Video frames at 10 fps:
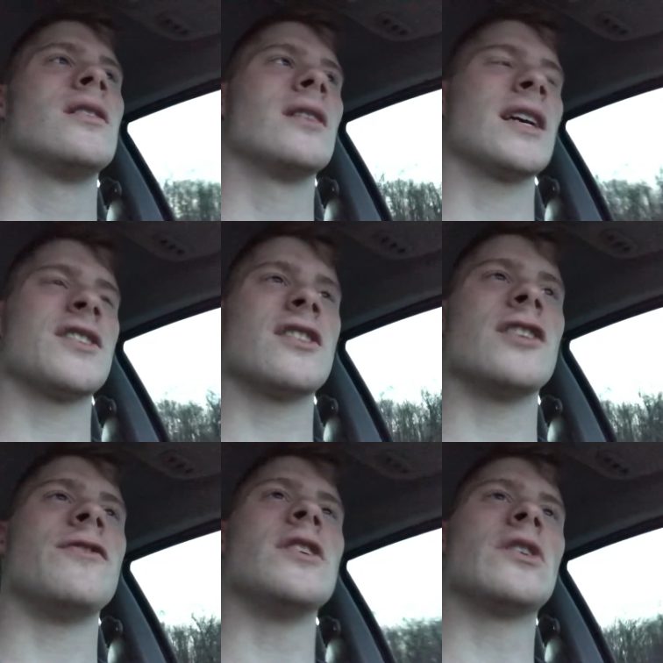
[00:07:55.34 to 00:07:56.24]
like I said,
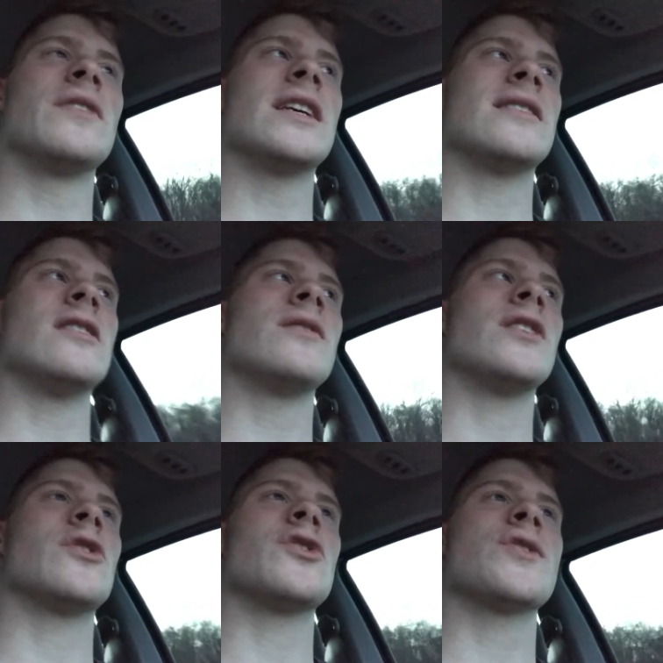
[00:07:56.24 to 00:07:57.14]
they feed off negativity,
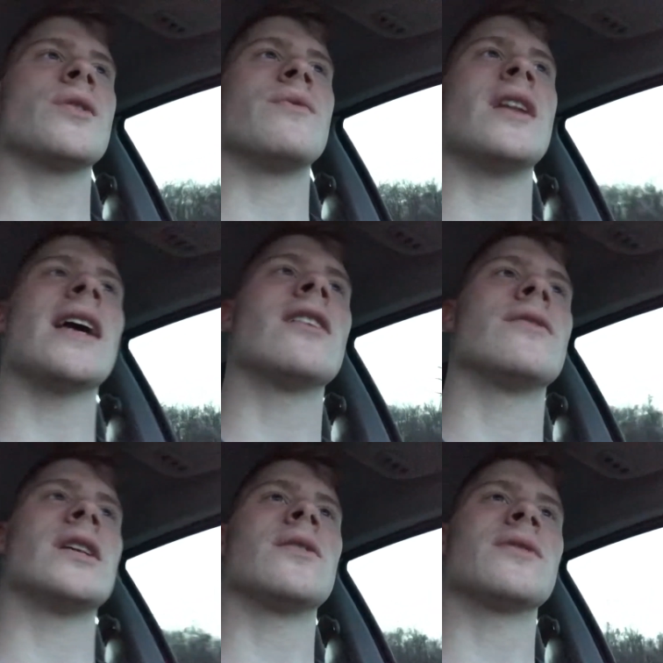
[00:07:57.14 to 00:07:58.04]
and they're just so negative,
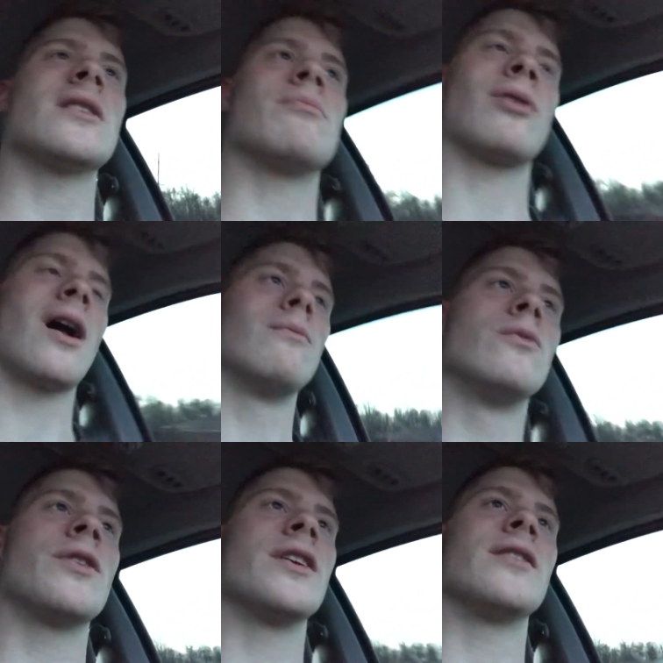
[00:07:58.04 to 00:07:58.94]
and they don't see a problem
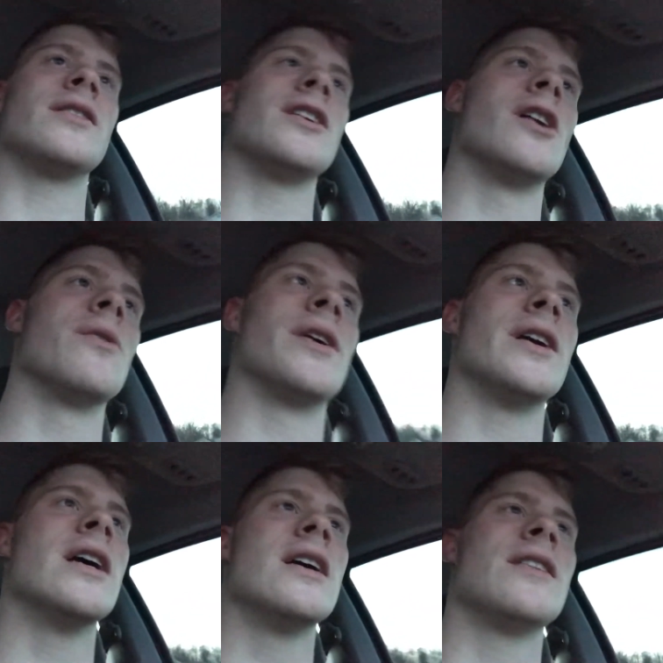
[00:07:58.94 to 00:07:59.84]
with it. And, you know,
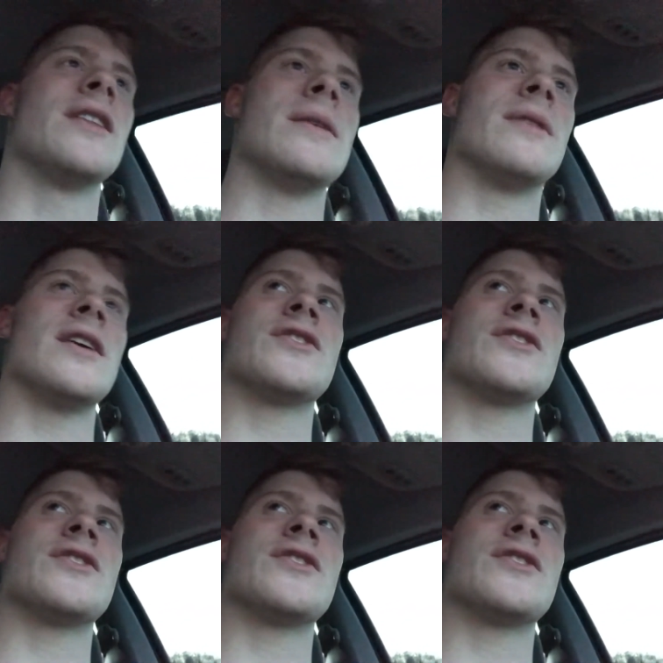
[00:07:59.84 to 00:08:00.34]
they